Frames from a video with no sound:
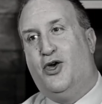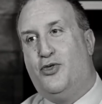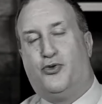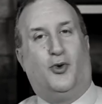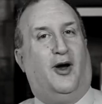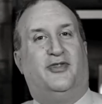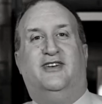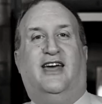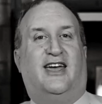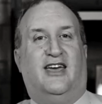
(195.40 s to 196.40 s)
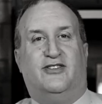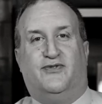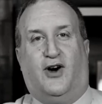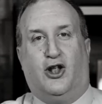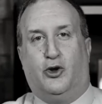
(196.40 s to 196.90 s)
throughout the decades
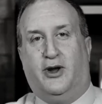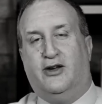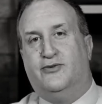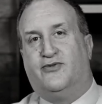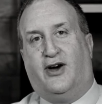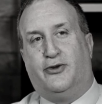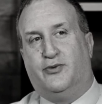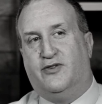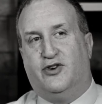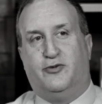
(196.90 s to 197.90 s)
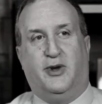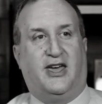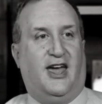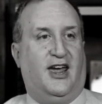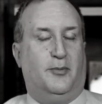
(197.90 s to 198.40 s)
following, Father Rivers
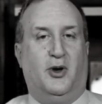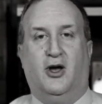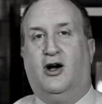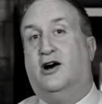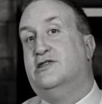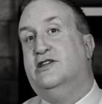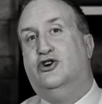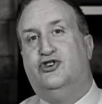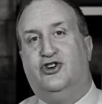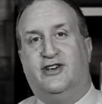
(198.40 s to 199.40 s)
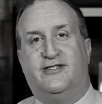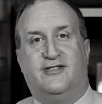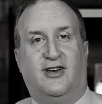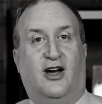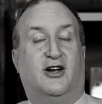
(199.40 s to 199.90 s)
became a
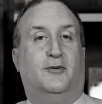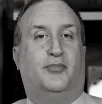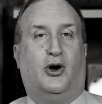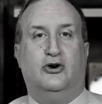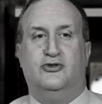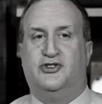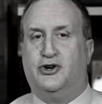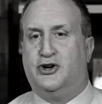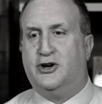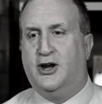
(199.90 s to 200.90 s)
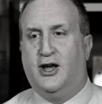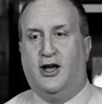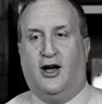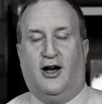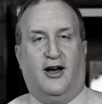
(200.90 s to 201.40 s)
liturgist, a composer,
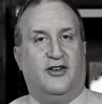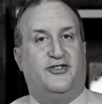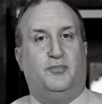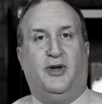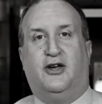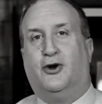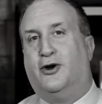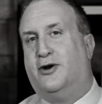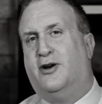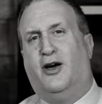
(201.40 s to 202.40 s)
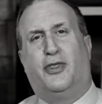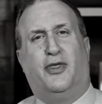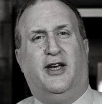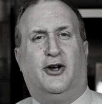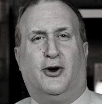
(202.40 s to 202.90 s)
uh, a speaker, a
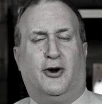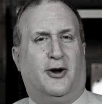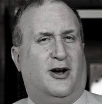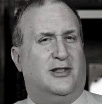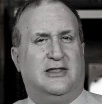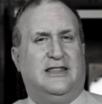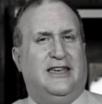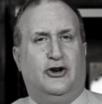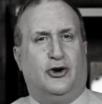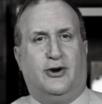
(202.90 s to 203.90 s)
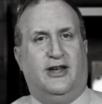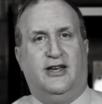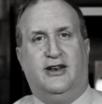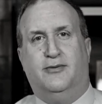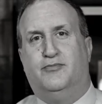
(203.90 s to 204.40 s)
thinker, a leader
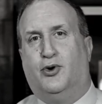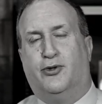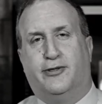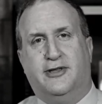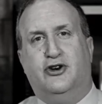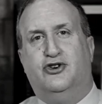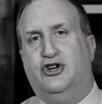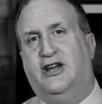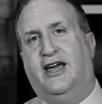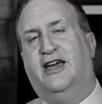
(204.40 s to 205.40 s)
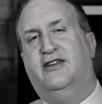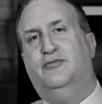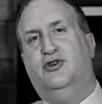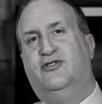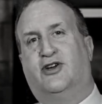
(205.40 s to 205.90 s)
in both liturgy and
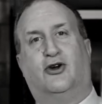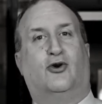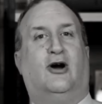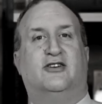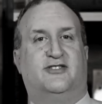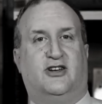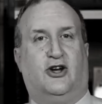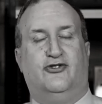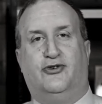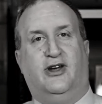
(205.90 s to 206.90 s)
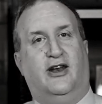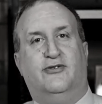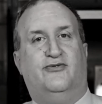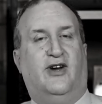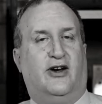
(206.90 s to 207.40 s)
in music across the country, and
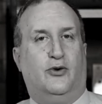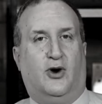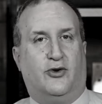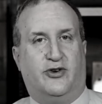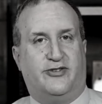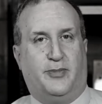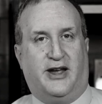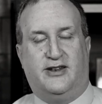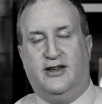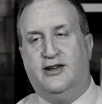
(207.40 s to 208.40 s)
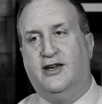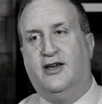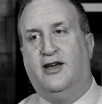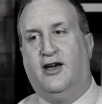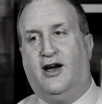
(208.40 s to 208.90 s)
a very well respected
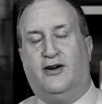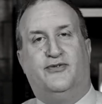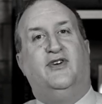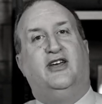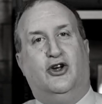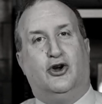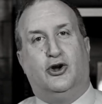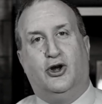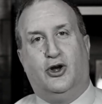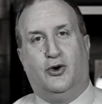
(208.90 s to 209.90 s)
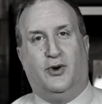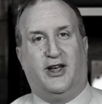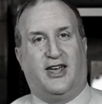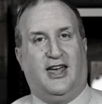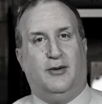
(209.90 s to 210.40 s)
uh, figure when
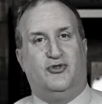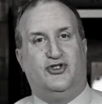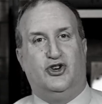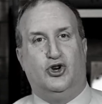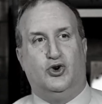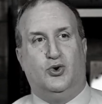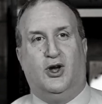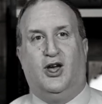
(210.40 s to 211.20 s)
it came to